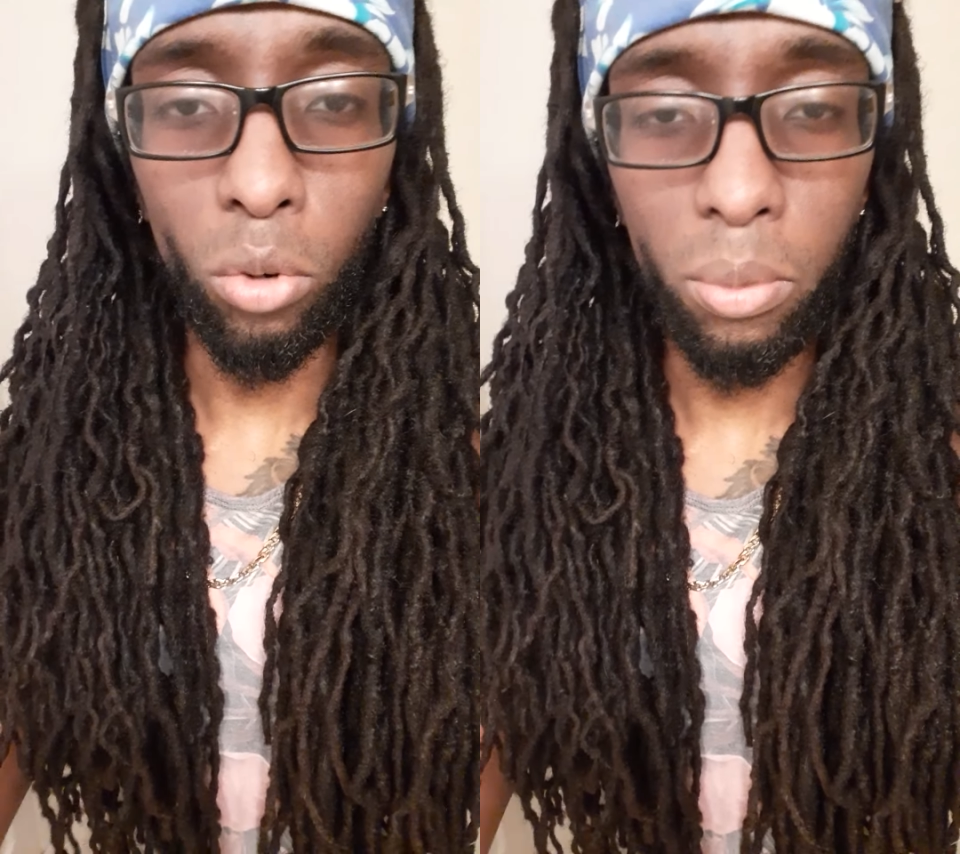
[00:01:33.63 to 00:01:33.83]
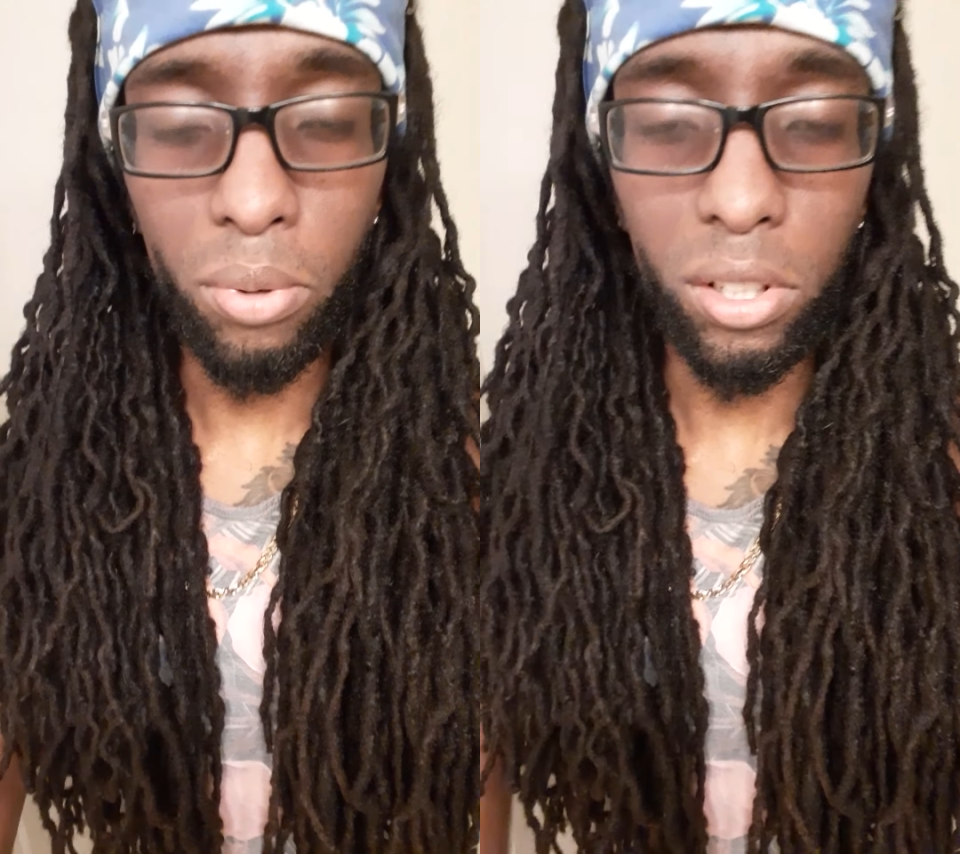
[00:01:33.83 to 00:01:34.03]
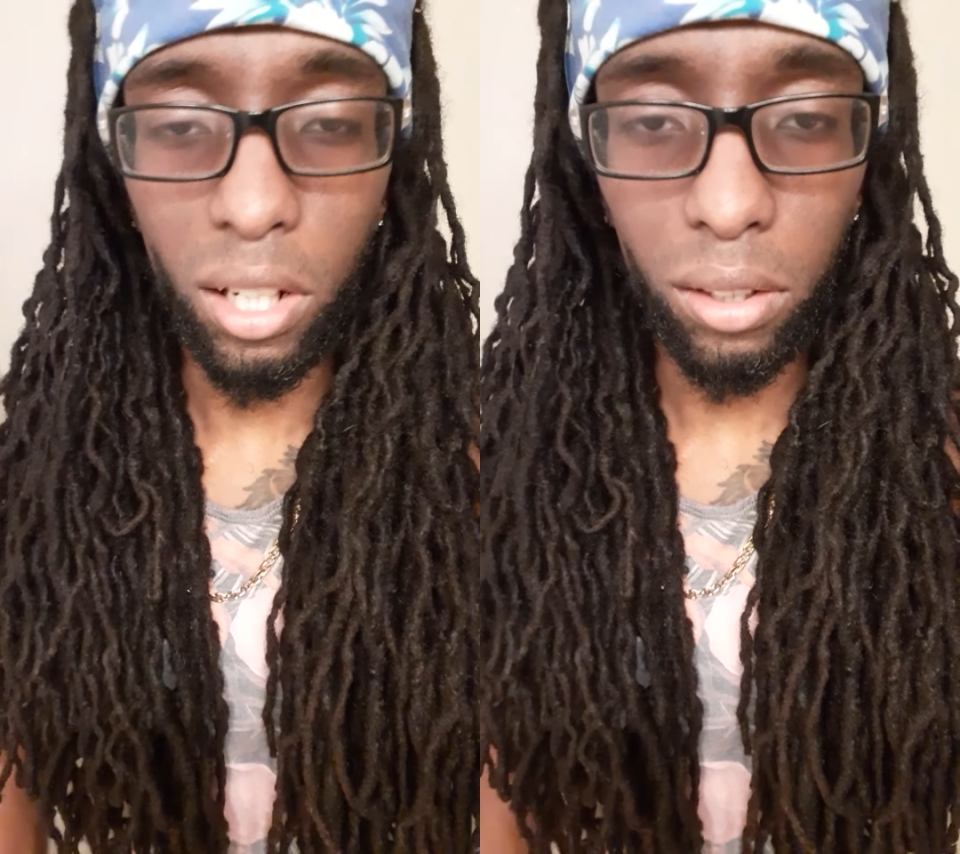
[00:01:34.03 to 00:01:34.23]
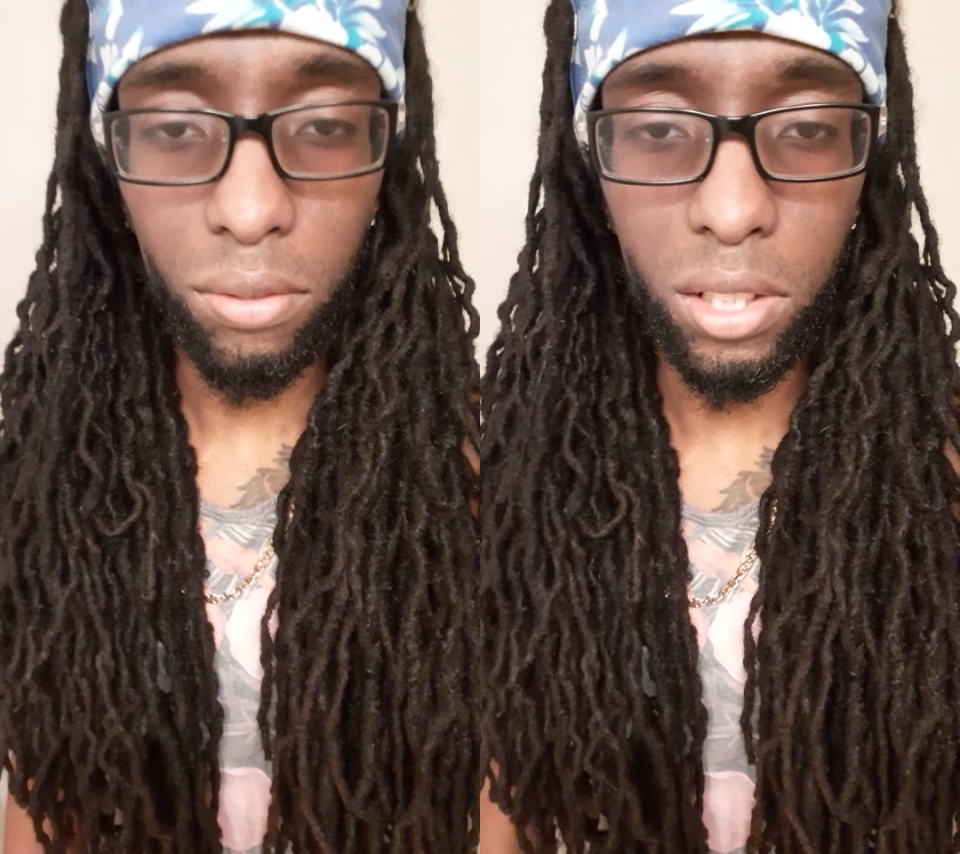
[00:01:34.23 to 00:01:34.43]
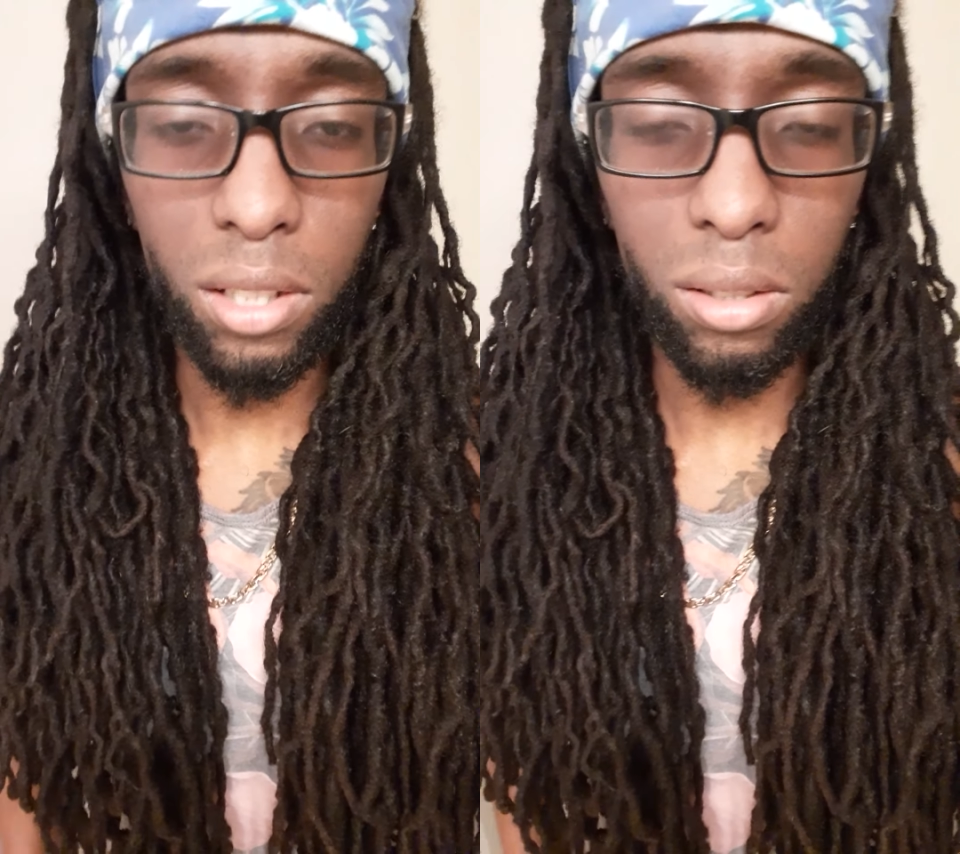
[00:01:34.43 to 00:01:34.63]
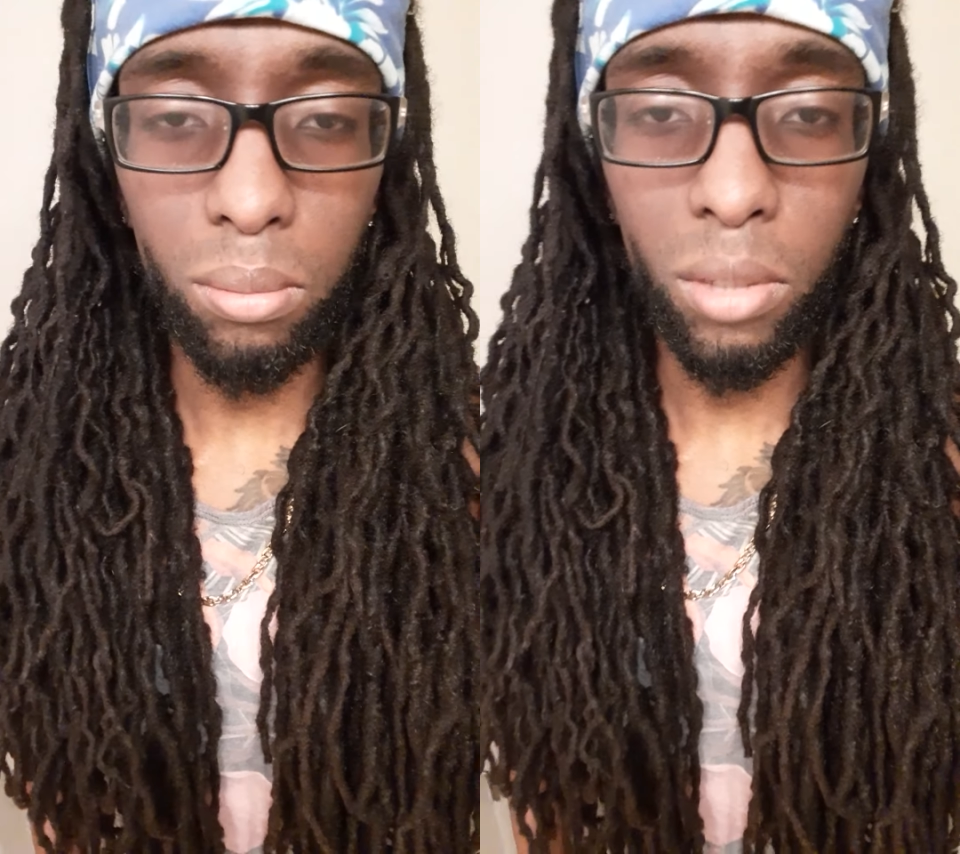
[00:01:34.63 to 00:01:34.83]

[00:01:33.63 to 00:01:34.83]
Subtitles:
reproductive system.